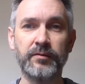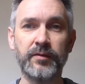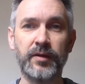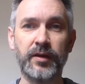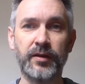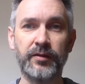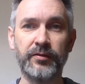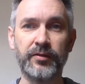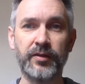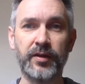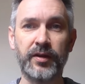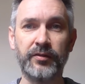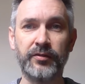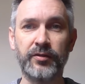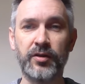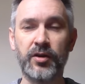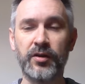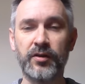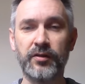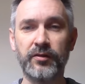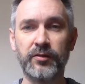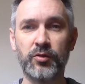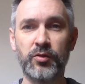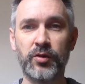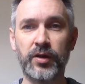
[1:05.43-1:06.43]
I've
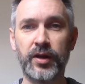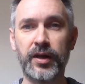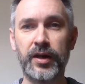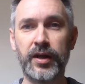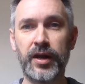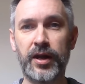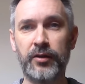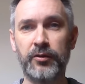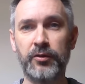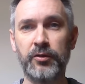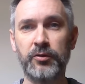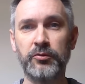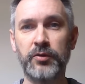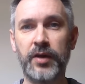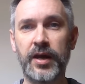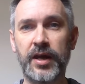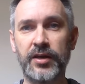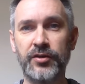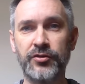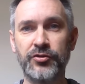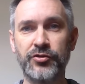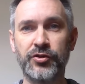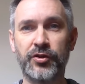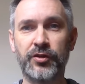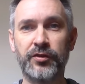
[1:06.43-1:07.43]
got quite a narrow
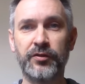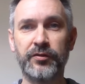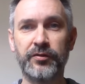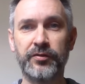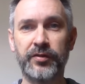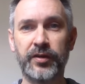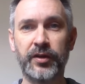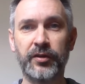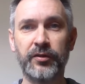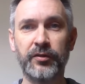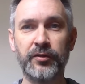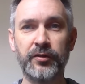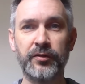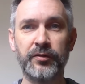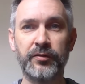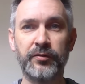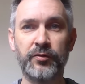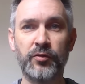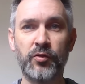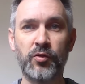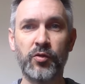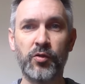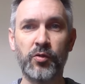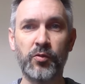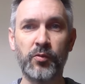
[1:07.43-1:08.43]
range configured
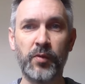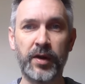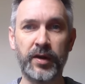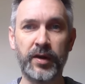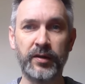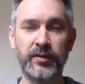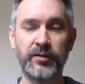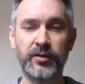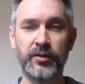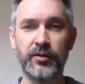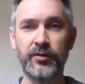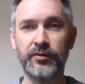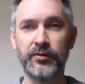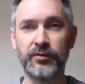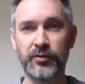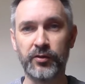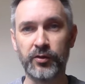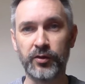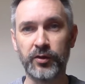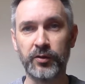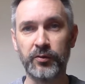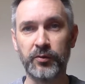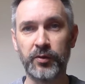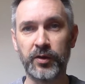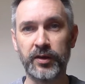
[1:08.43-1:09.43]
for when it turns
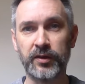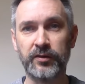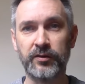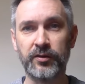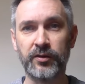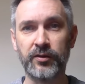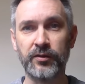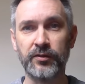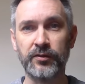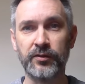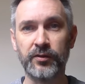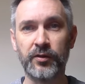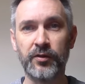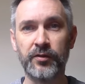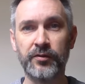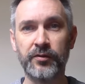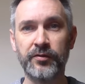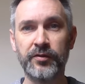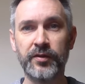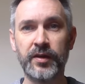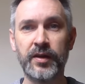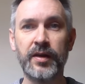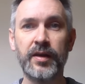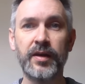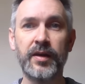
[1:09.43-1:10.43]
on and when it turns off,